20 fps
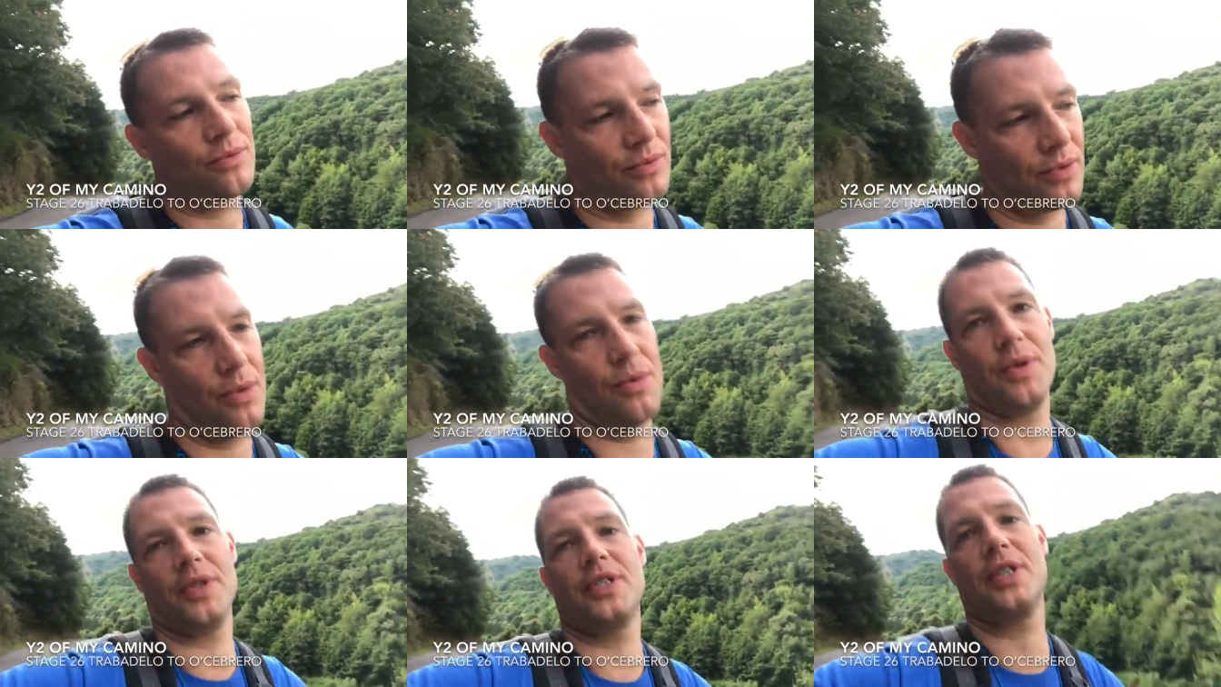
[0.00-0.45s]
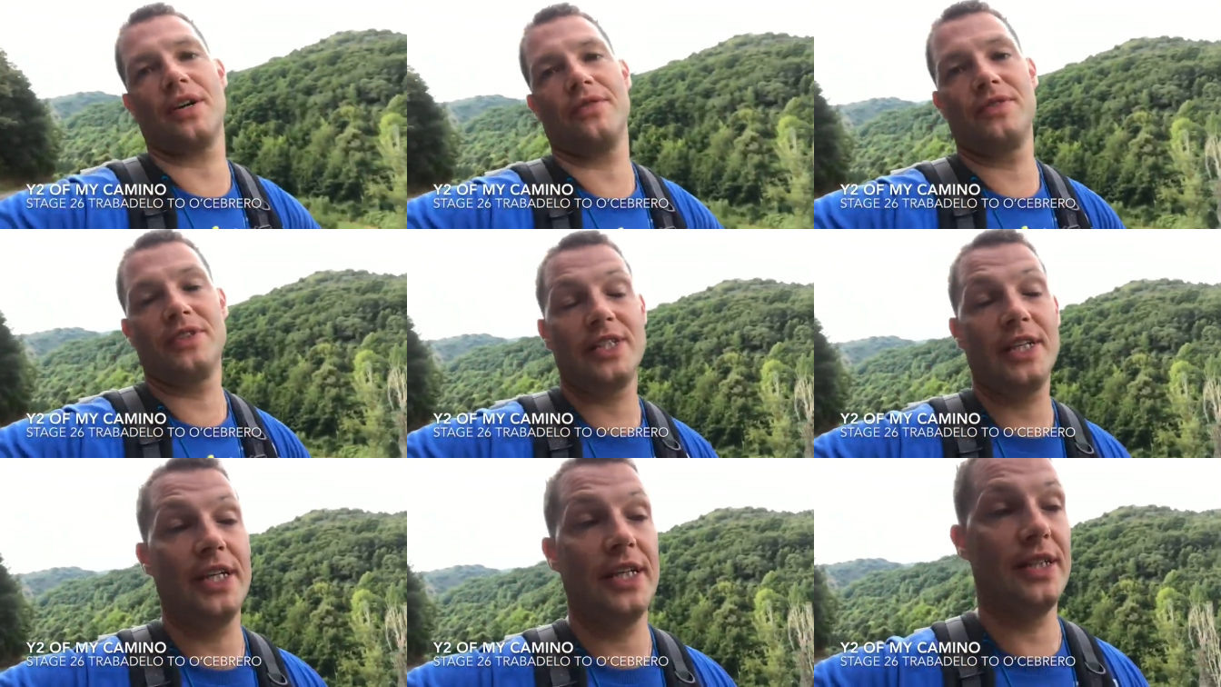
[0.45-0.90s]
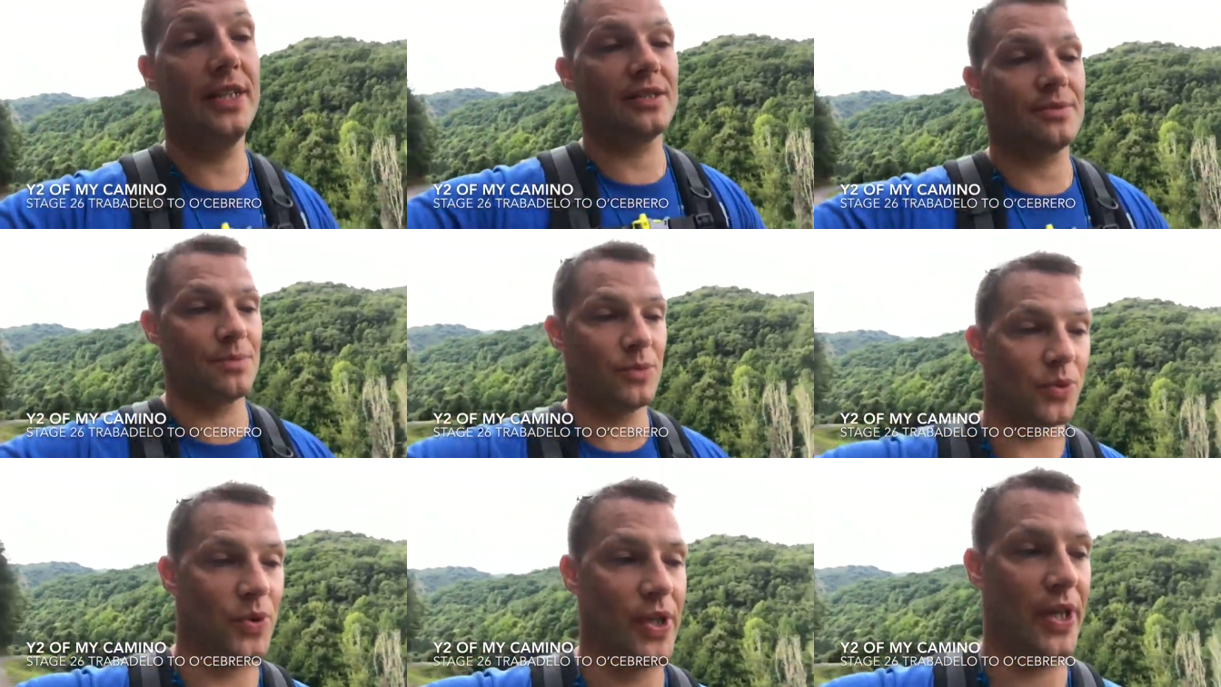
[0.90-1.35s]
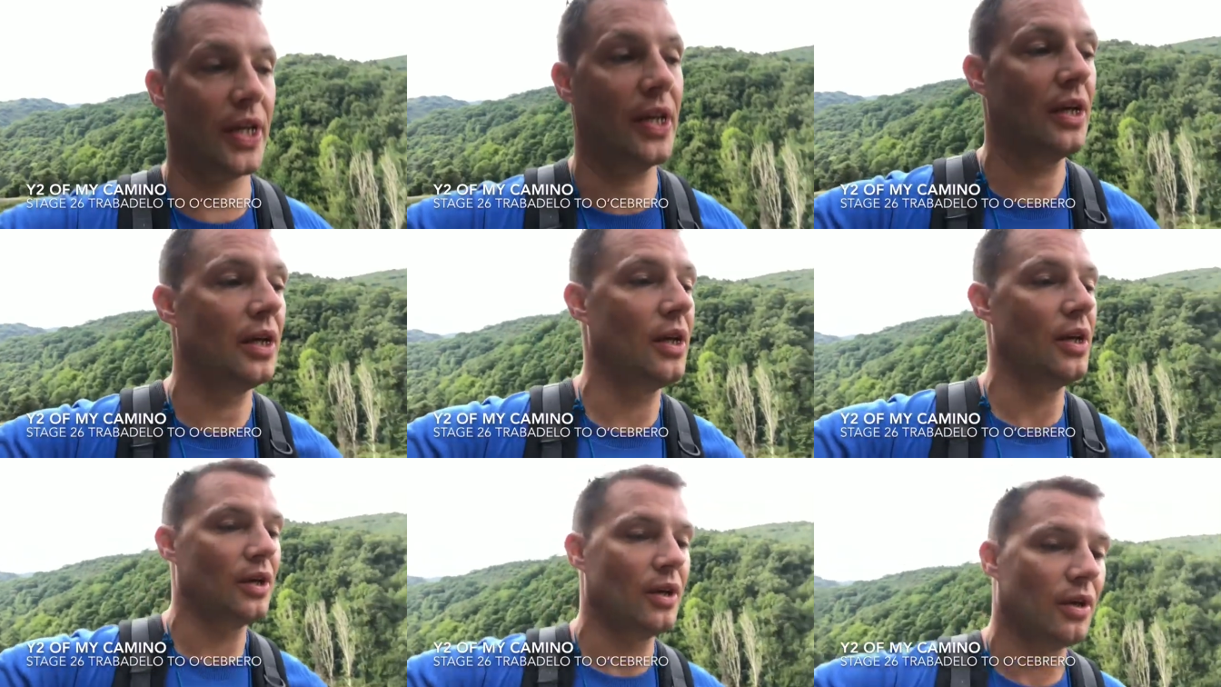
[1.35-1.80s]
we went to have tea this morning,
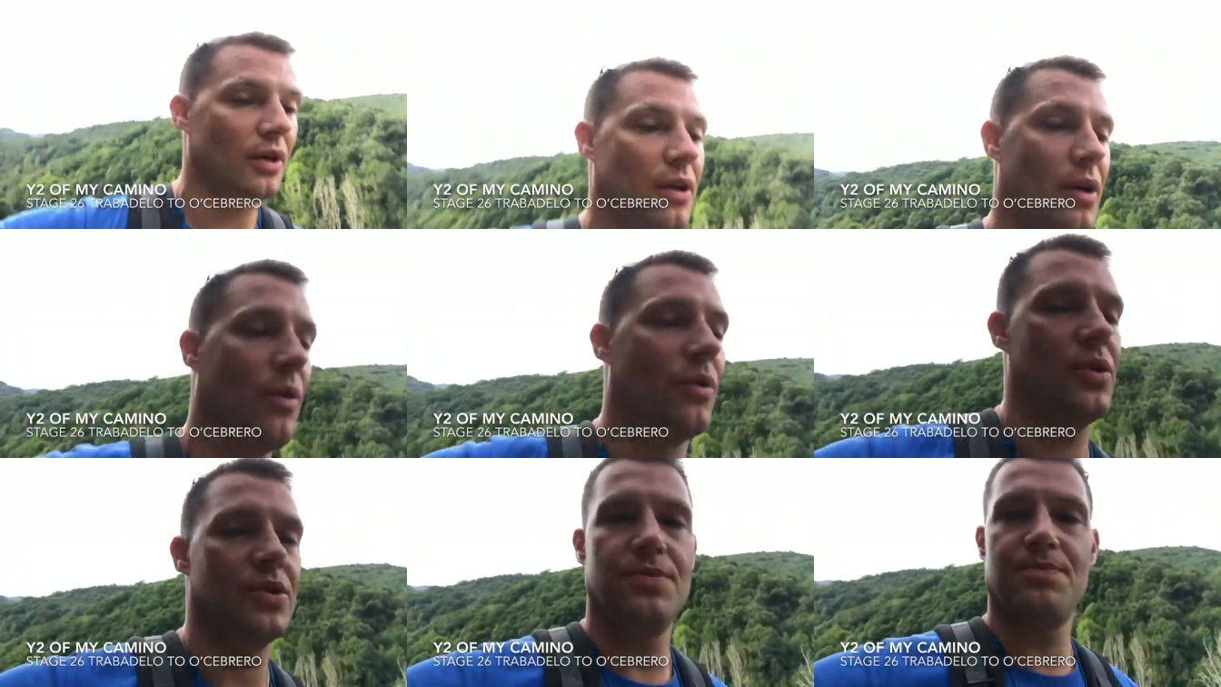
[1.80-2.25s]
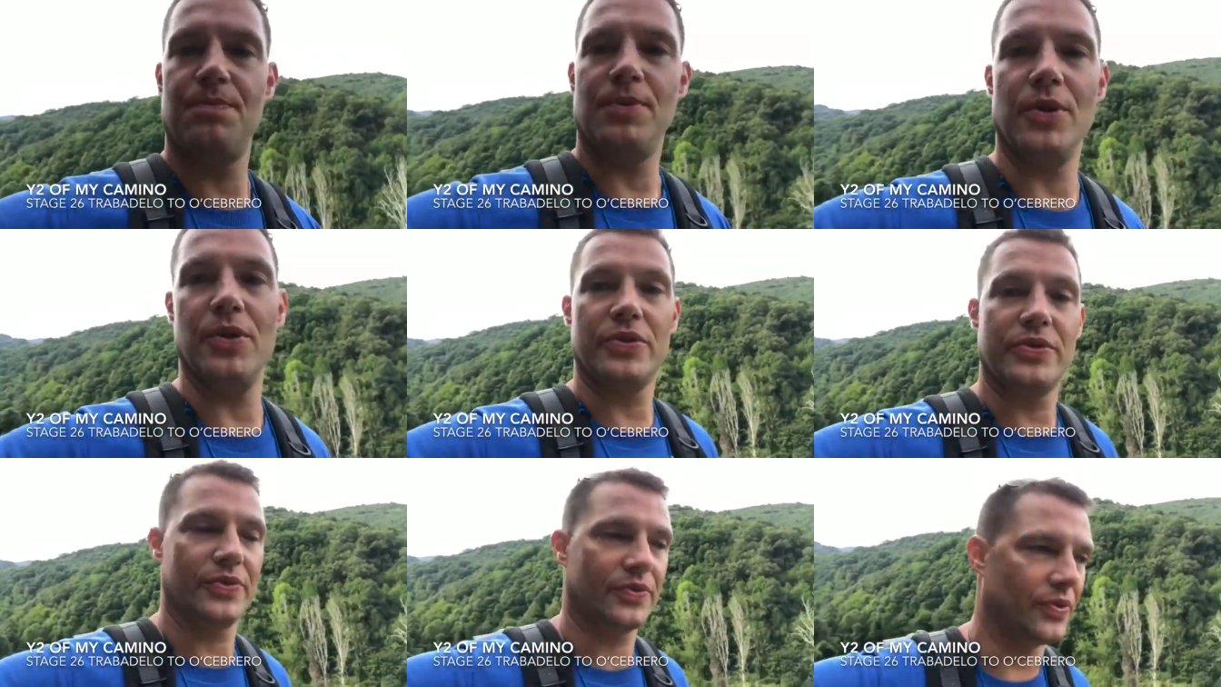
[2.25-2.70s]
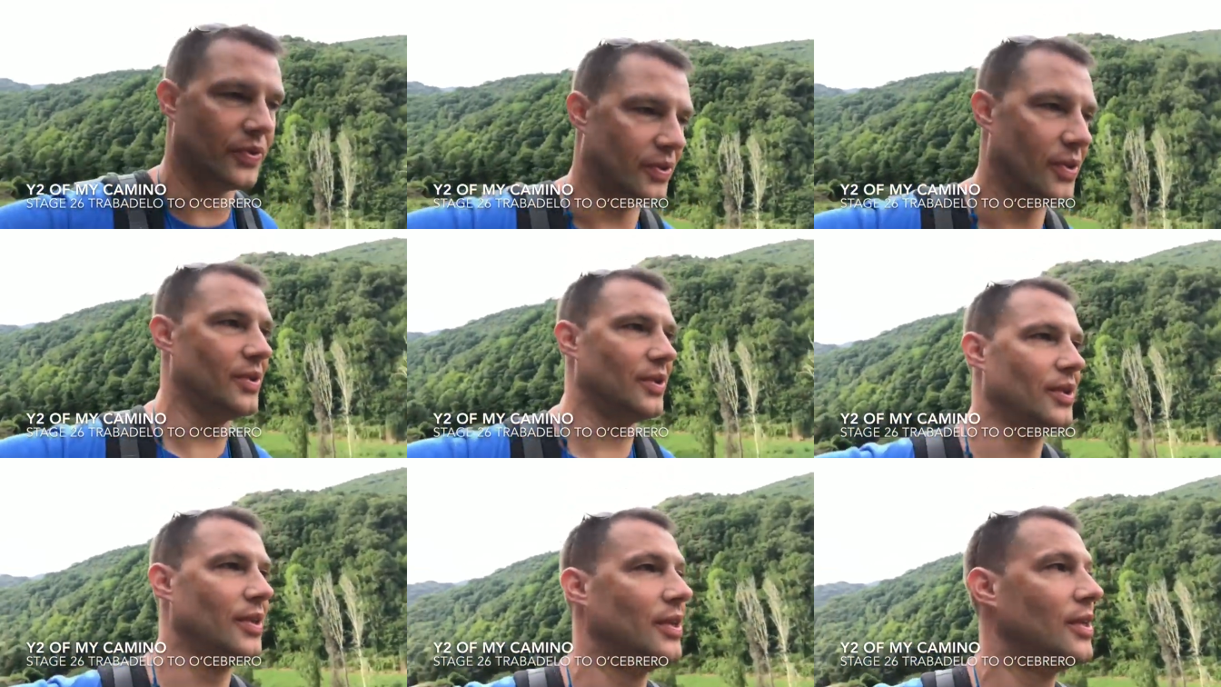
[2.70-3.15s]
was beautiful.